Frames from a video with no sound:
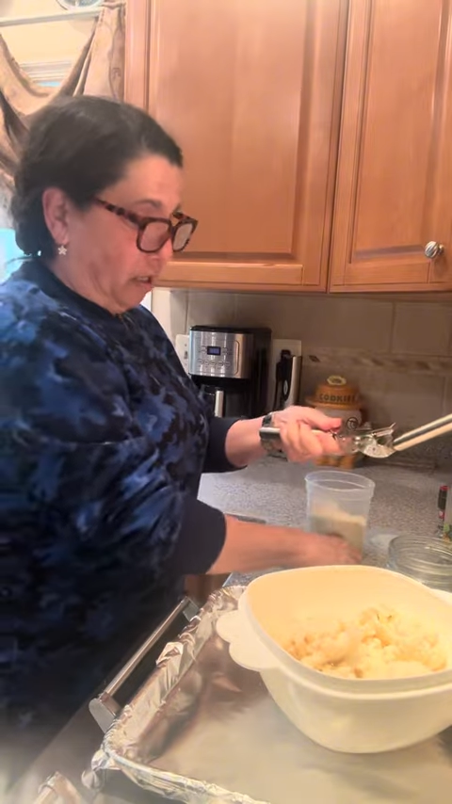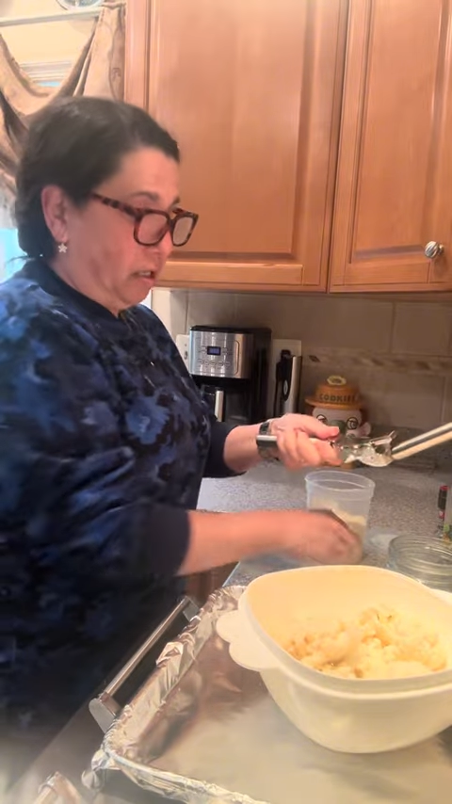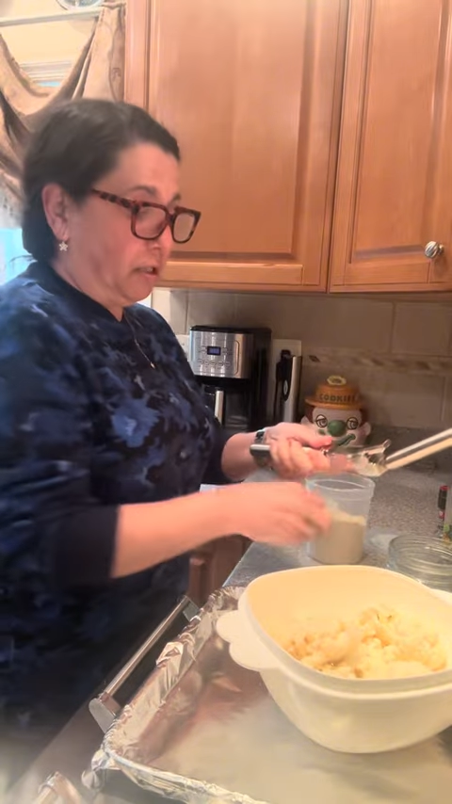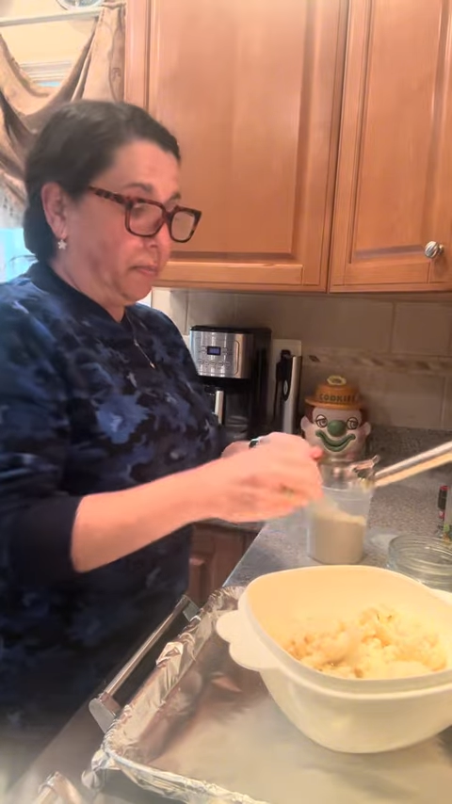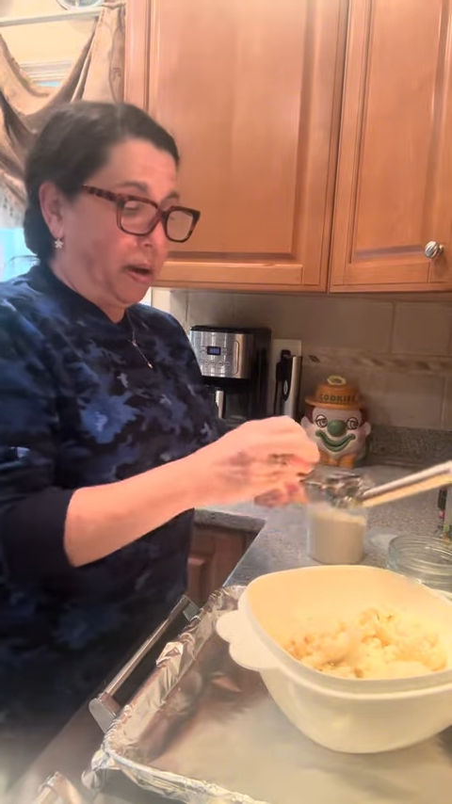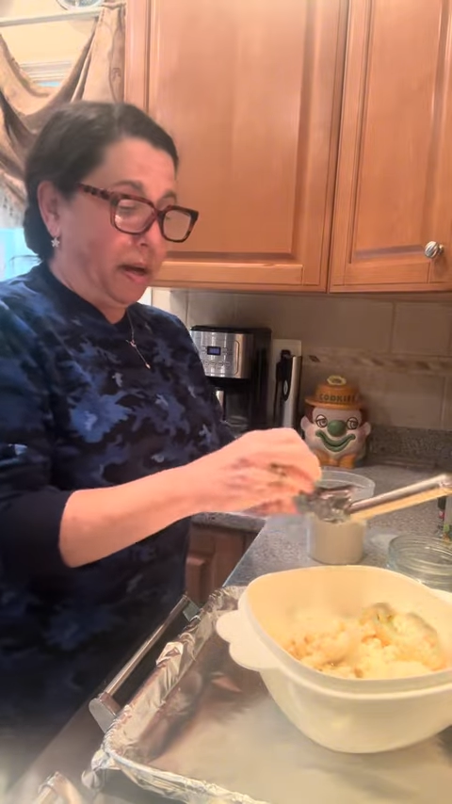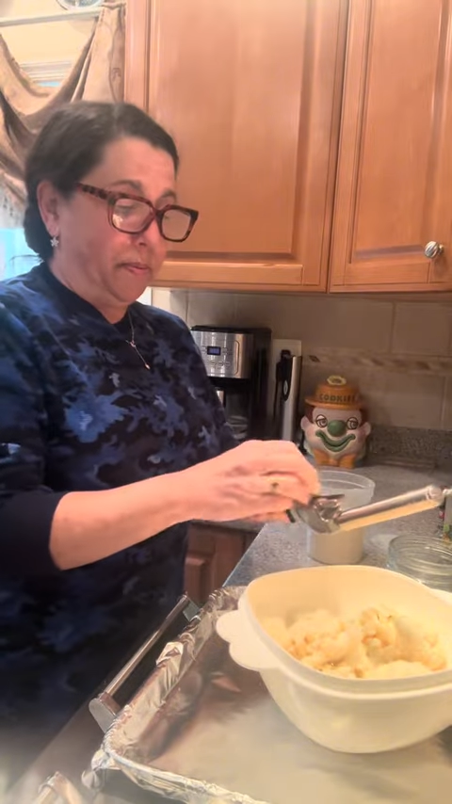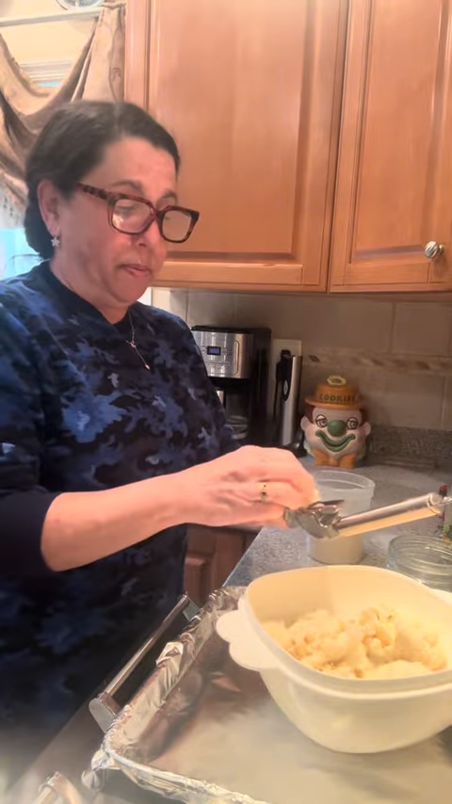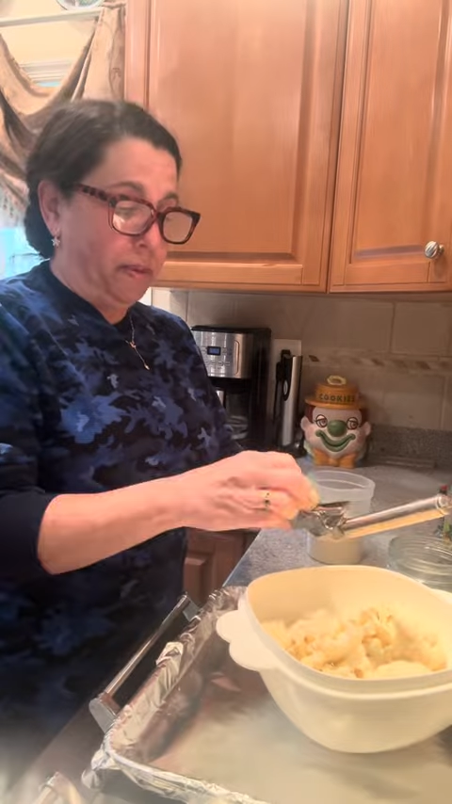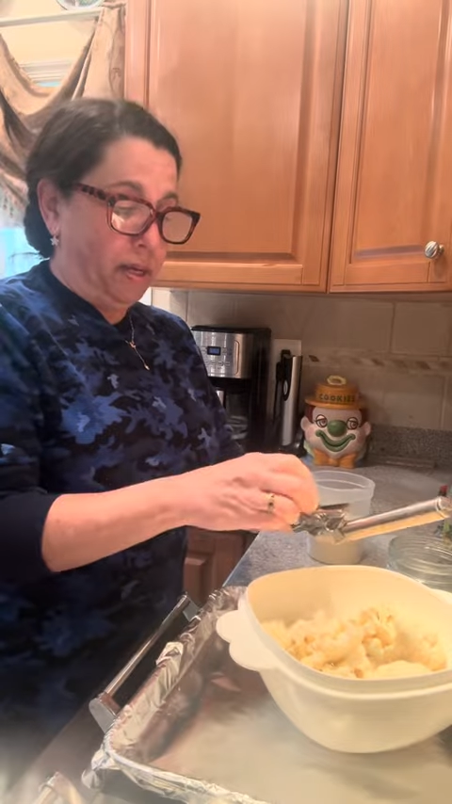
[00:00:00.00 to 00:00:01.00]
Just pop
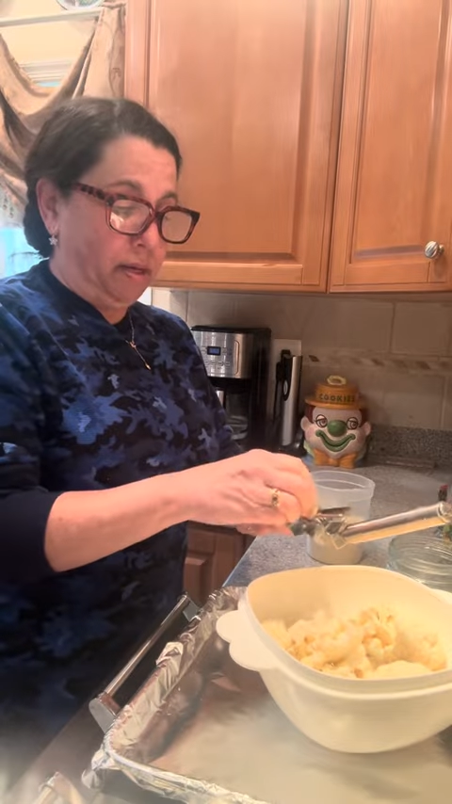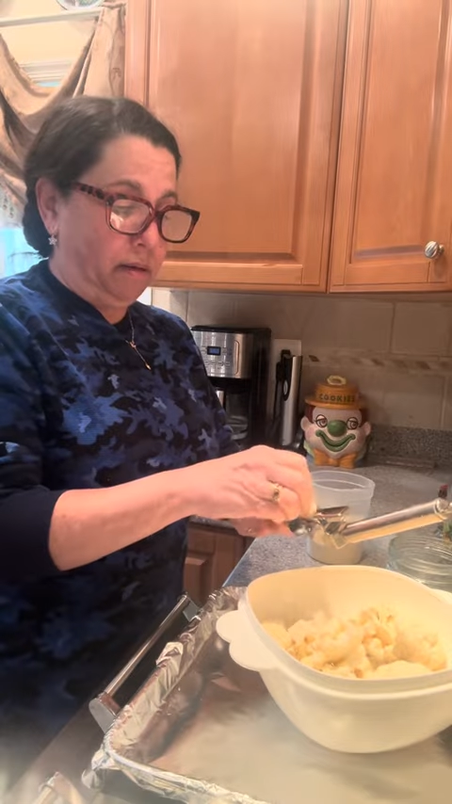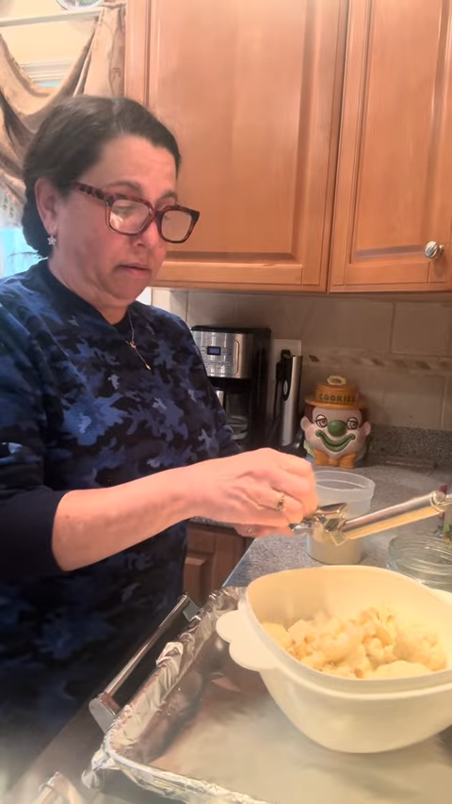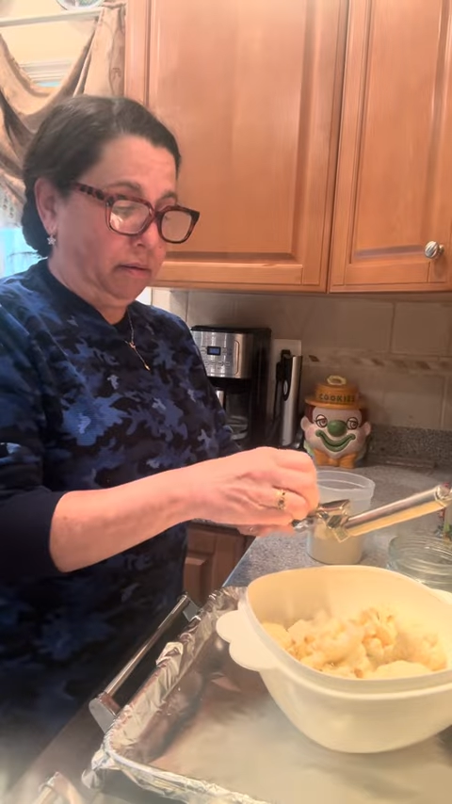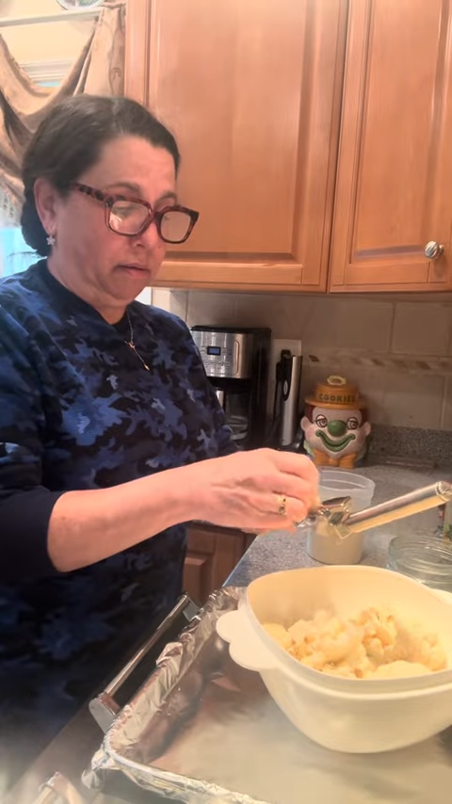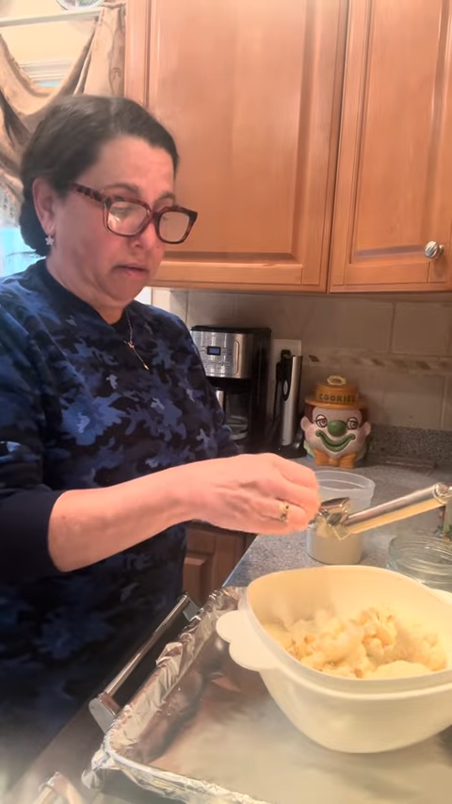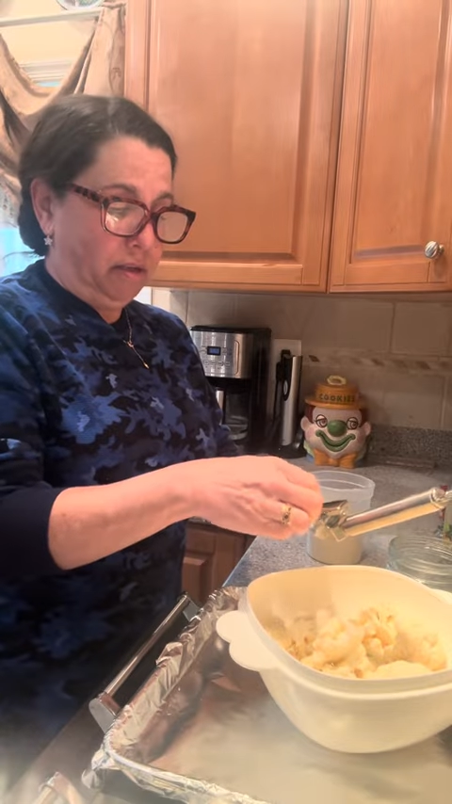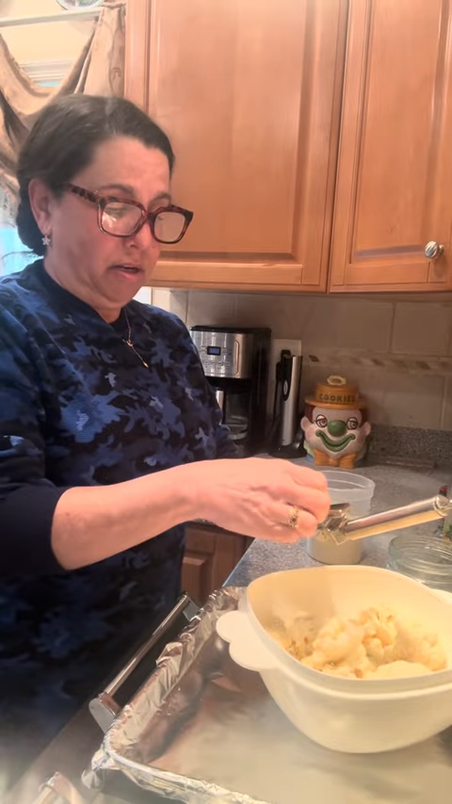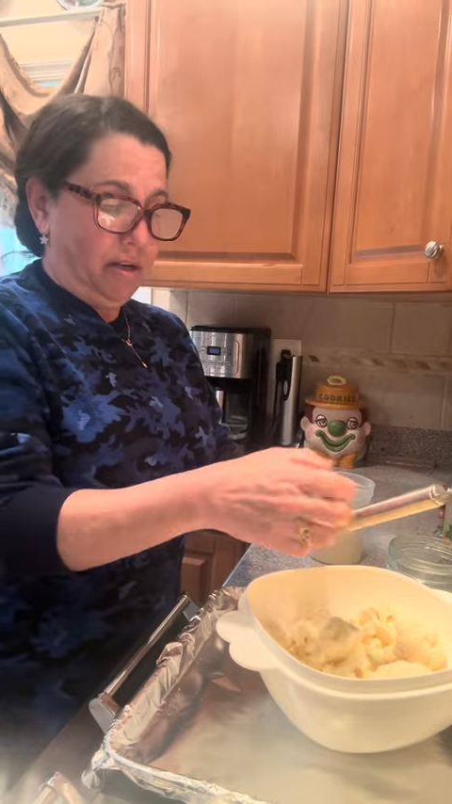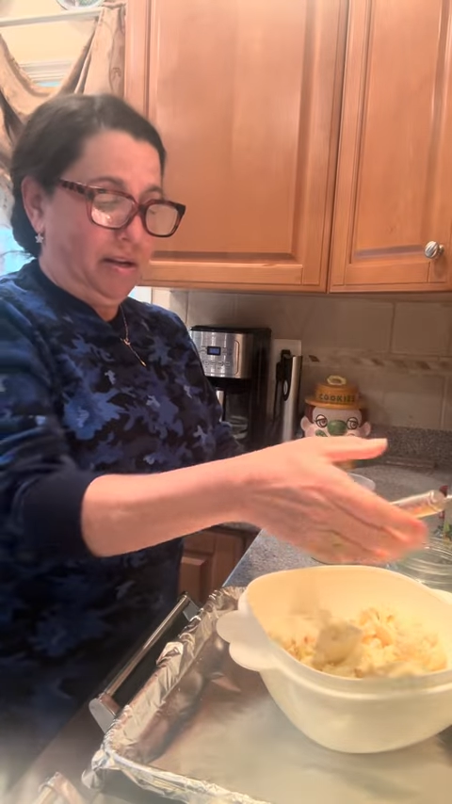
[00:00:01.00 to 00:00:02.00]
them in
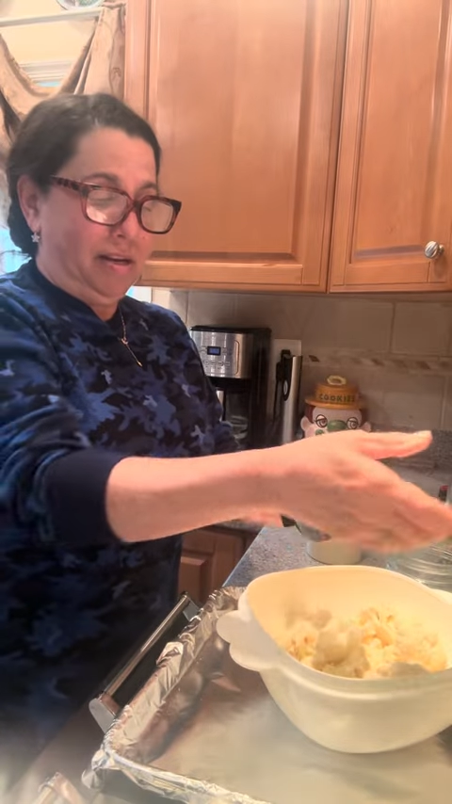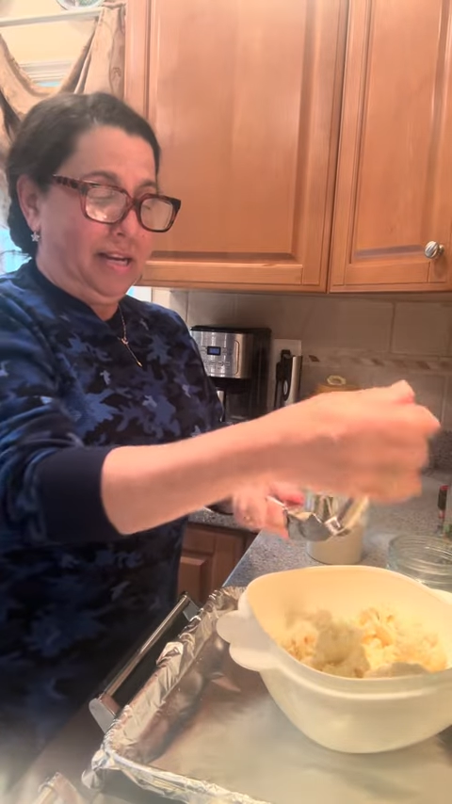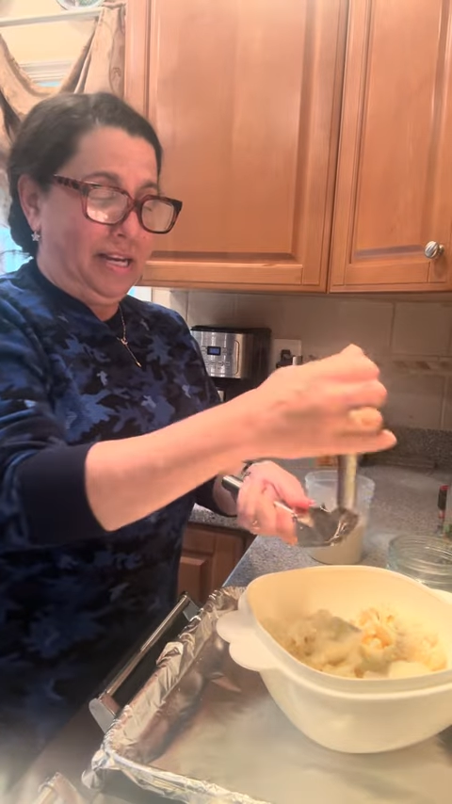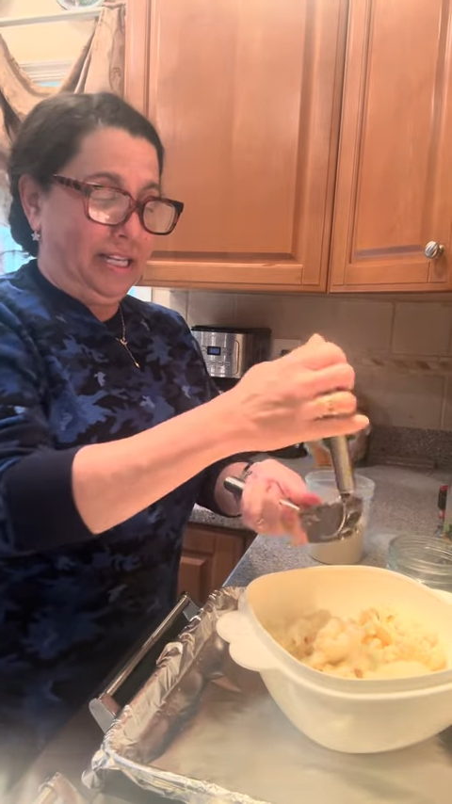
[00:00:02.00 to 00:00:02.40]
and